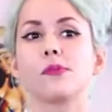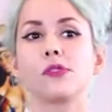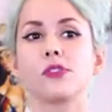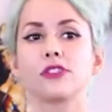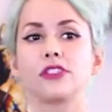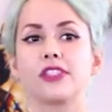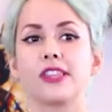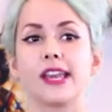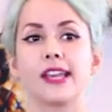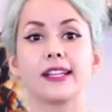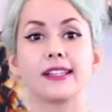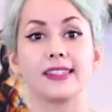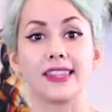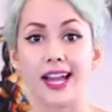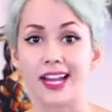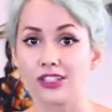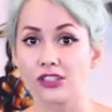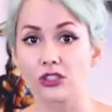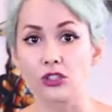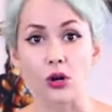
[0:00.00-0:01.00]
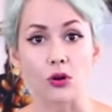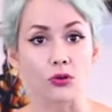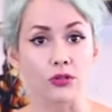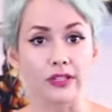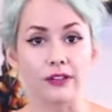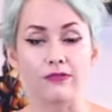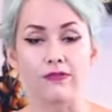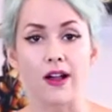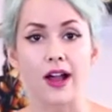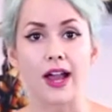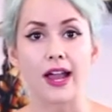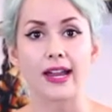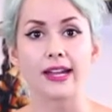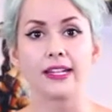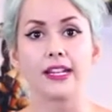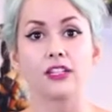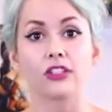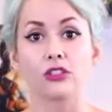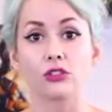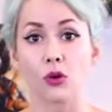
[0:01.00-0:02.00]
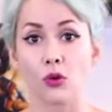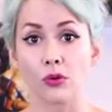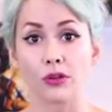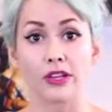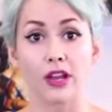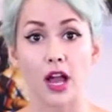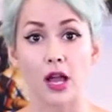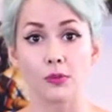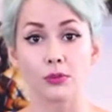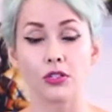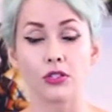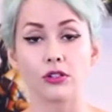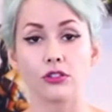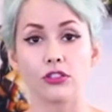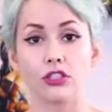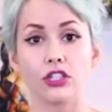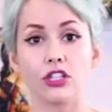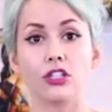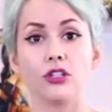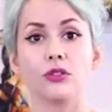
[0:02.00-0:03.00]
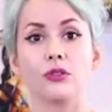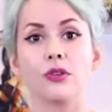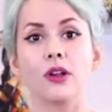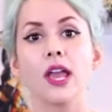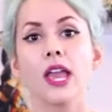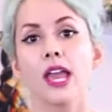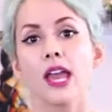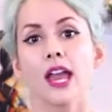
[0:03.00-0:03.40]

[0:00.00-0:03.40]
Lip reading: molds thing, that's totally fine. It's totally optional to you.